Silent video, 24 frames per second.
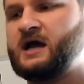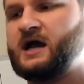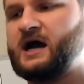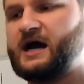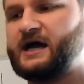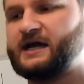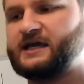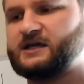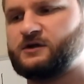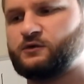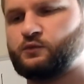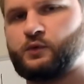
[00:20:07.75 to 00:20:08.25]
I
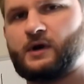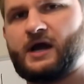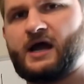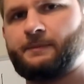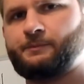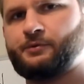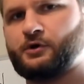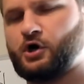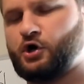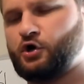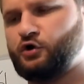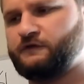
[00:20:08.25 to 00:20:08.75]
can
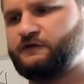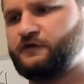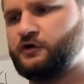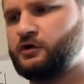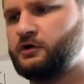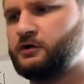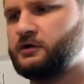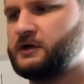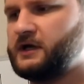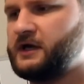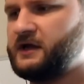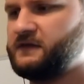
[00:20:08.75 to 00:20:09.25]
wrap
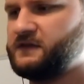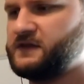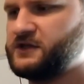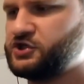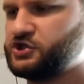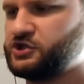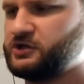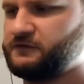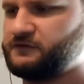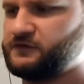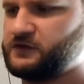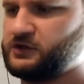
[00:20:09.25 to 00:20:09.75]
over in the
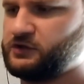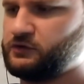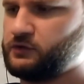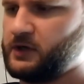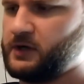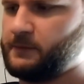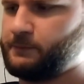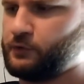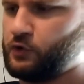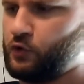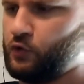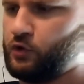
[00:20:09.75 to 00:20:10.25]
shifted
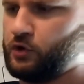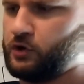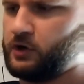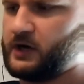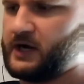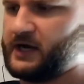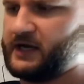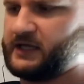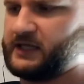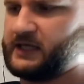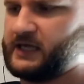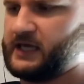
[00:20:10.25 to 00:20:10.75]
grip, or
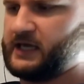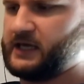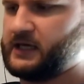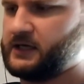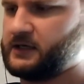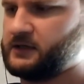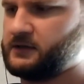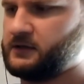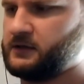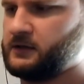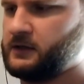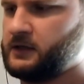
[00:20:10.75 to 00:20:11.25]
I
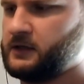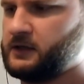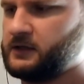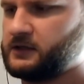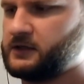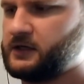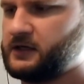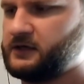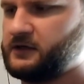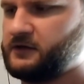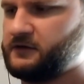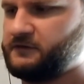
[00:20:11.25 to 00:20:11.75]
can
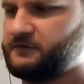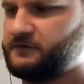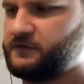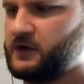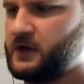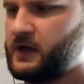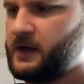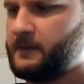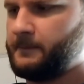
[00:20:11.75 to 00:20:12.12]
kind of